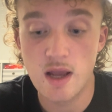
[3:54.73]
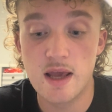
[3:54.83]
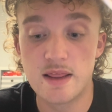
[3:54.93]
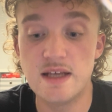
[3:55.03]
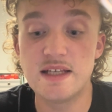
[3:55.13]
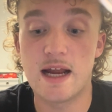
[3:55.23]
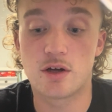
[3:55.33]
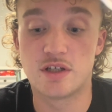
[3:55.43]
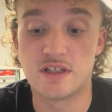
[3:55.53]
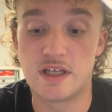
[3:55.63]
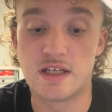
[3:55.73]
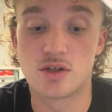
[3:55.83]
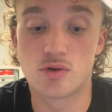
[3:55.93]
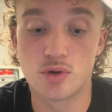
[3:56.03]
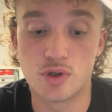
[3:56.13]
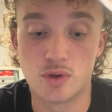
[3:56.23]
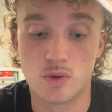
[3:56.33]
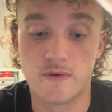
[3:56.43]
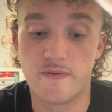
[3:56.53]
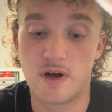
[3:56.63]
This accuracy is
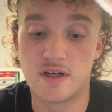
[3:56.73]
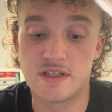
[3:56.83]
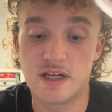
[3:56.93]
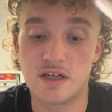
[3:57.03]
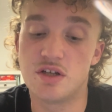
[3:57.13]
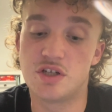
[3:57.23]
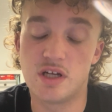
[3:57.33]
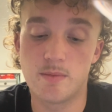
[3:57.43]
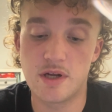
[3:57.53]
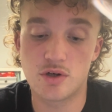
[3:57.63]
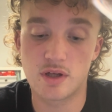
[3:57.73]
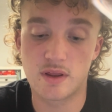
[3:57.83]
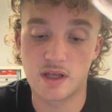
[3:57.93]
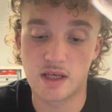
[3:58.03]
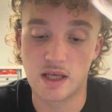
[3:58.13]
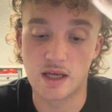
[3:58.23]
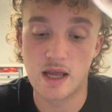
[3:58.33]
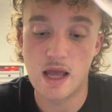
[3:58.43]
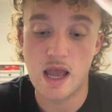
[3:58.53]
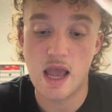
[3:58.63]
crucial for understanding geometric thinking
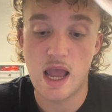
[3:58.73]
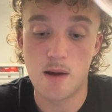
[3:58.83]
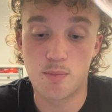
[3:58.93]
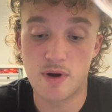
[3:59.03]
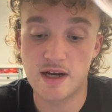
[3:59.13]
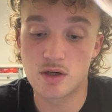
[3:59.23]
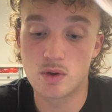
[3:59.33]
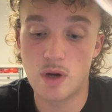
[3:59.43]
and practical